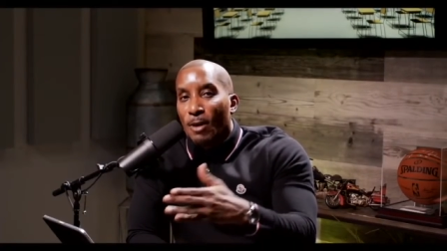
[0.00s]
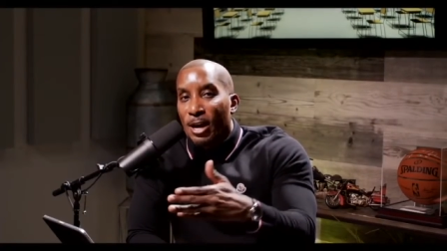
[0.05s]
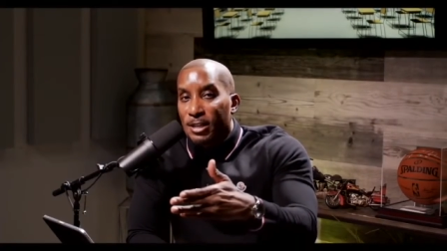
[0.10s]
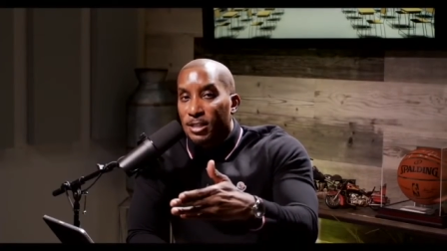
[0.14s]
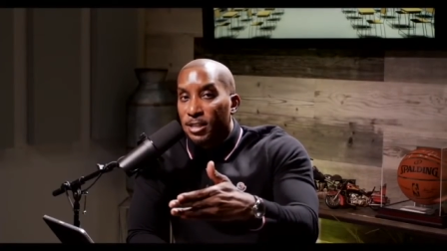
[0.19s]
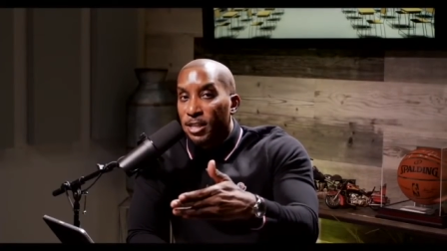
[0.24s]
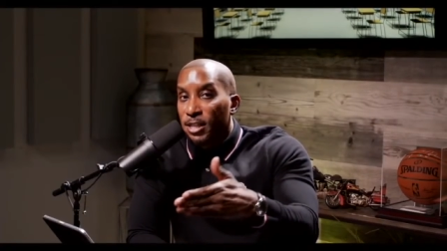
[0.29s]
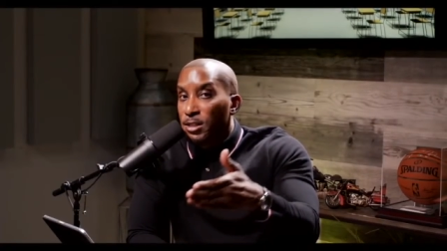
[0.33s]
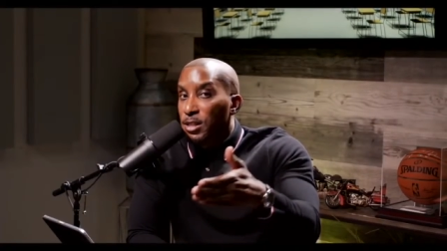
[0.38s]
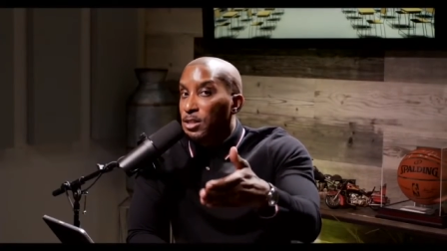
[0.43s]

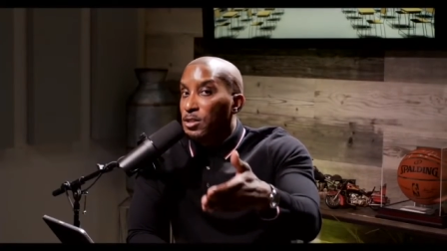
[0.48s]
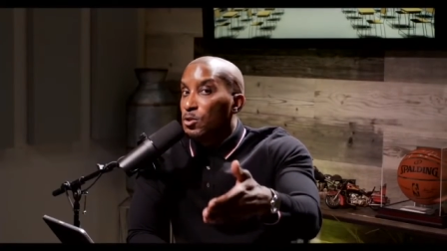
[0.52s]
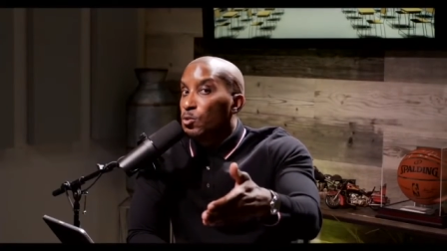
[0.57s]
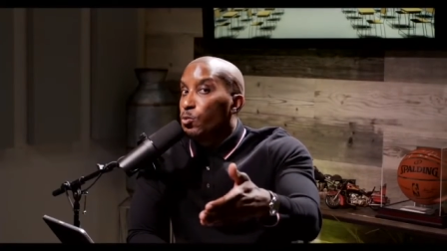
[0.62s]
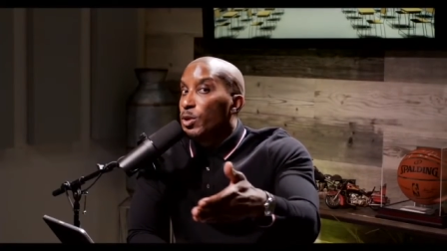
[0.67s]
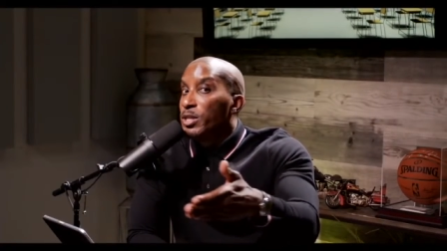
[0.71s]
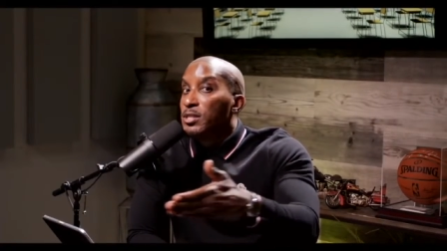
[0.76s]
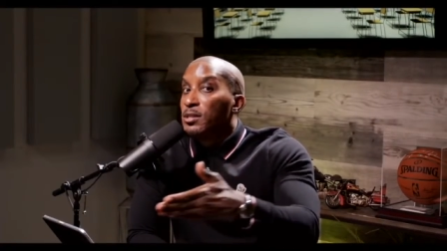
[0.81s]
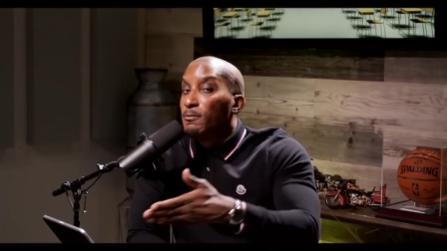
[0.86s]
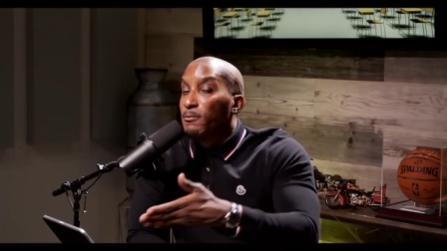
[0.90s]
watch this, this is
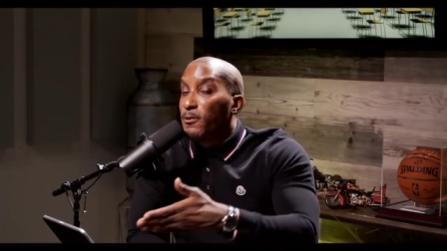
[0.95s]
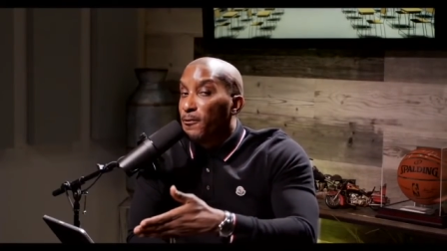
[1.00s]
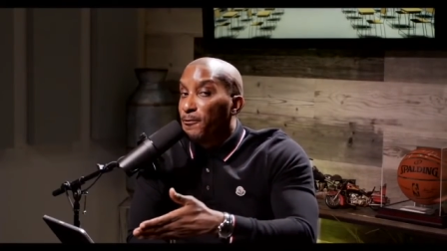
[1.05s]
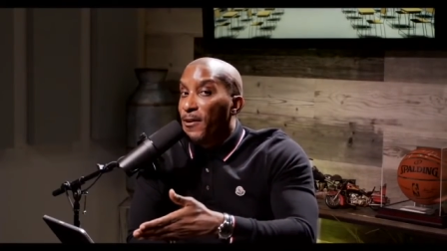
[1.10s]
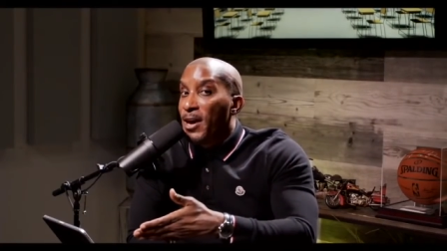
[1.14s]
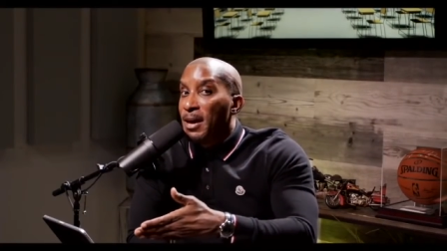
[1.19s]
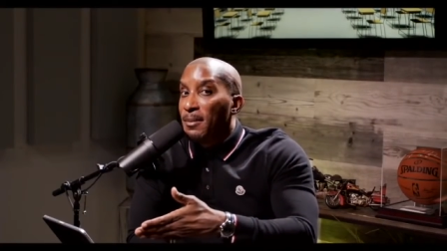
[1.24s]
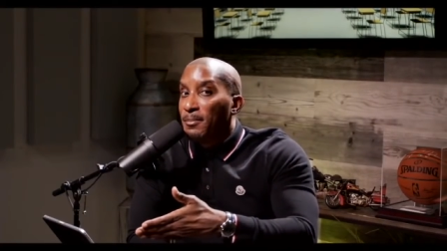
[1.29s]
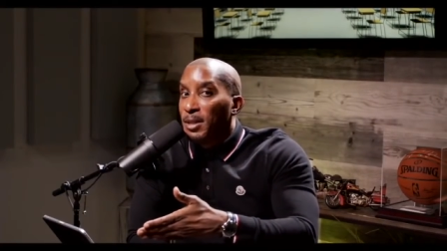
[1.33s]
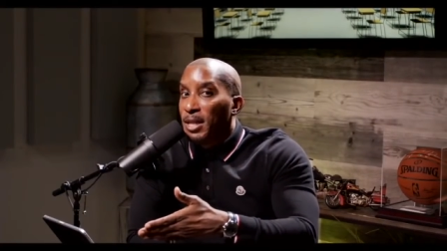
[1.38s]
wisdom for
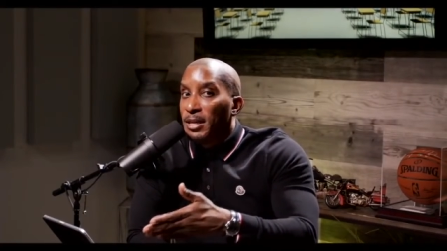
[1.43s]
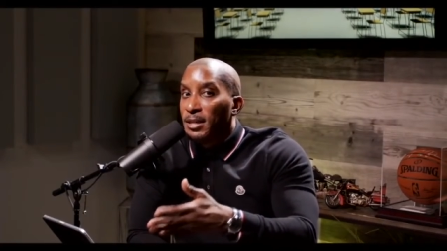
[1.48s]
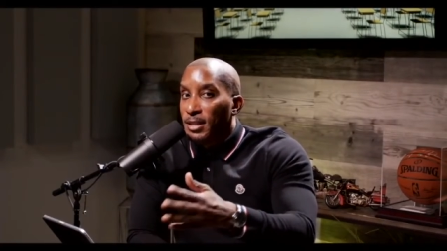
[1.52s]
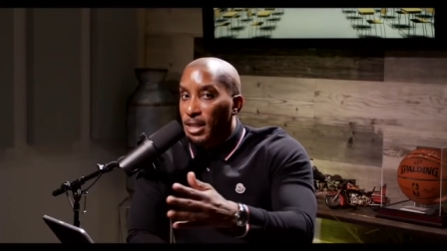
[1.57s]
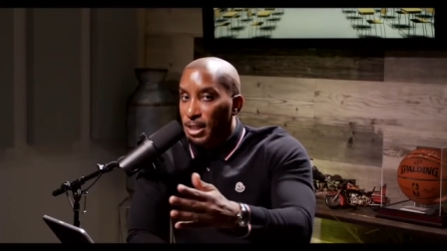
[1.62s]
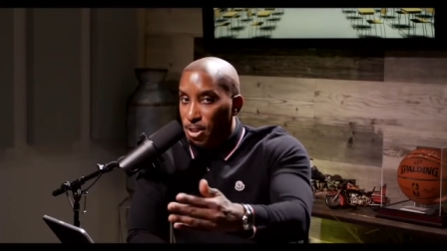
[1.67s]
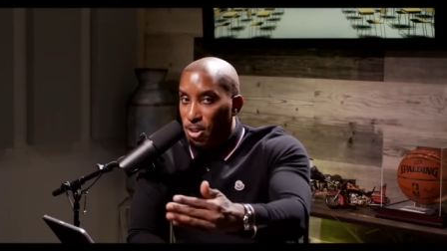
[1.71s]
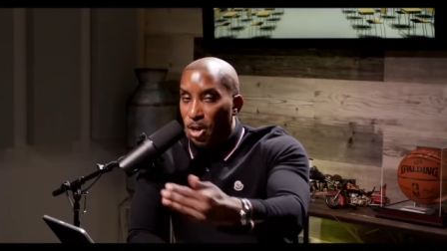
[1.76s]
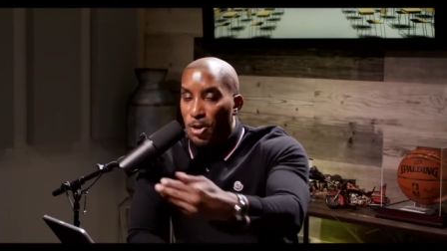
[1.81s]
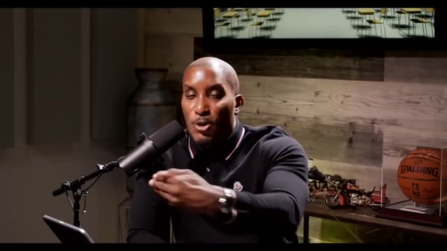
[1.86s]
family.
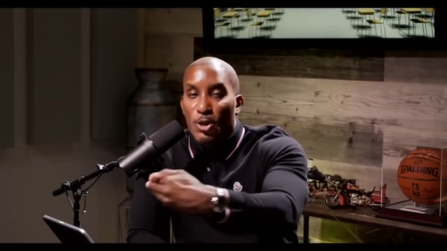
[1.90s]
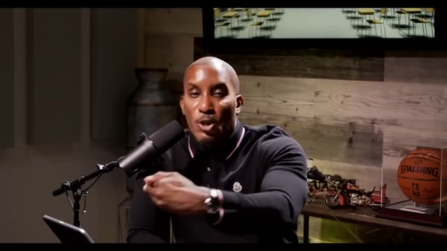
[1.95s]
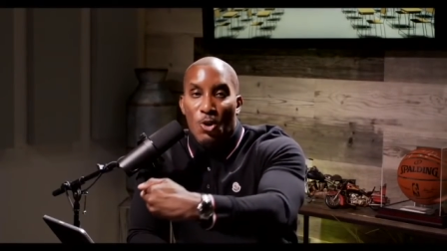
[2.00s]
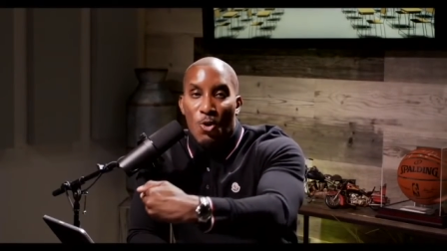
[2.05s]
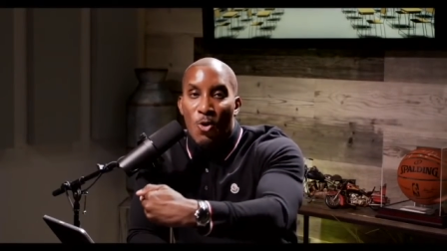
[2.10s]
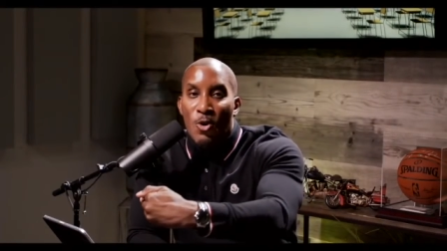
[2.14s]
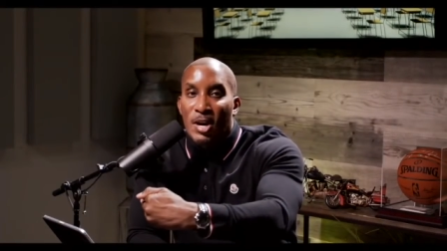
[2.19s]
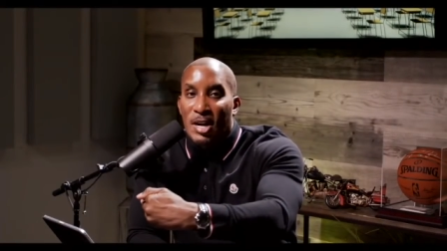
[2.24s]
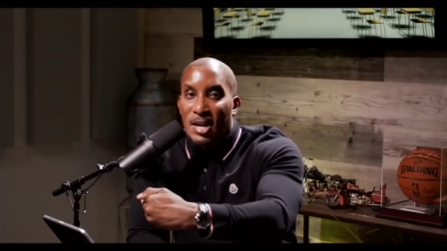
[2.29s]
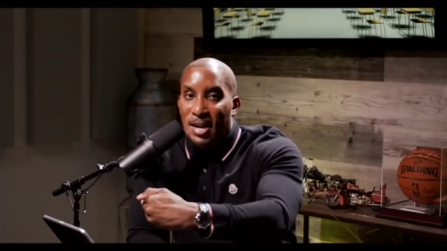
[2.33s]
Let's turn the
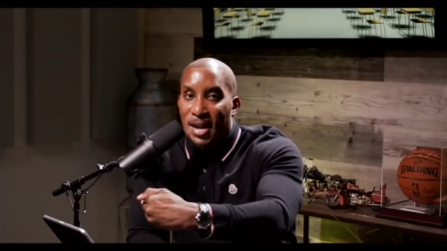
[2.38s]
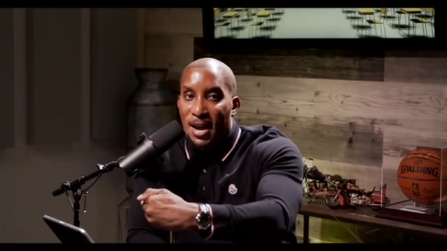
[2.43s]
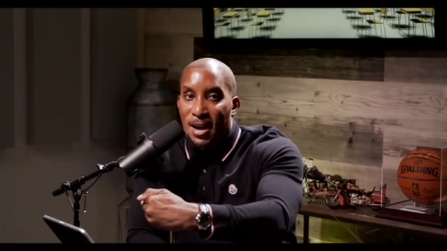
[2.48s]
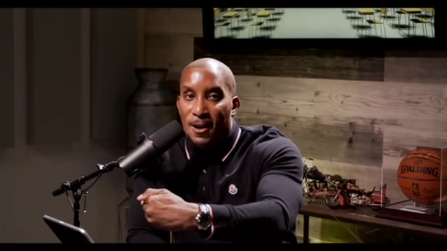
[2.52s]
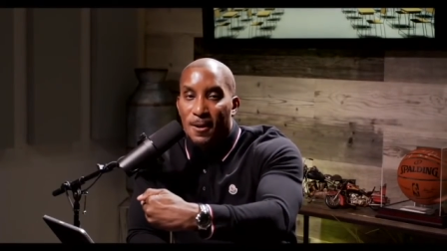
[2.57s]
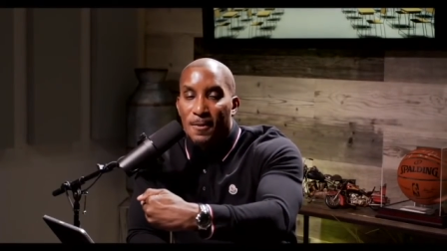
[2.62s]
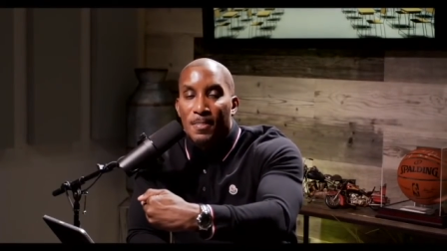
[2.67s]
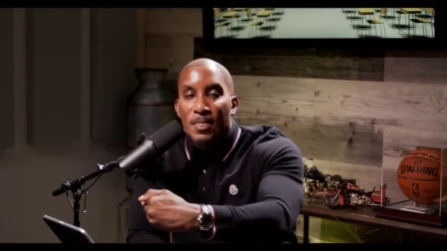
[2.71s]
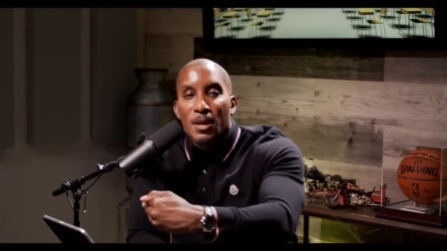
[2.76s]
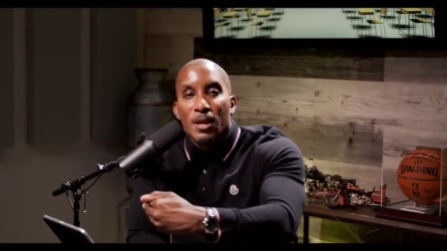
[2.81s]
corner
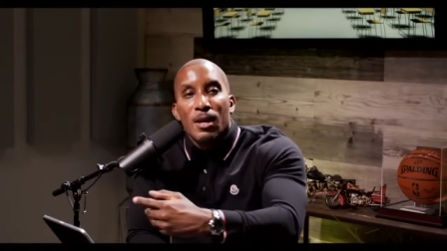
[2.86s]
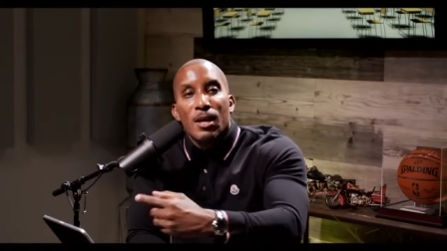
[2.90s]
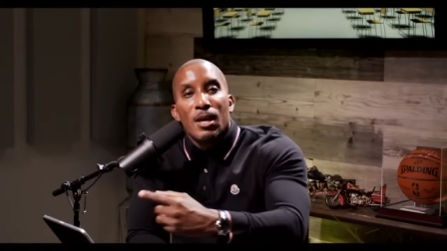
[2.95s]
now.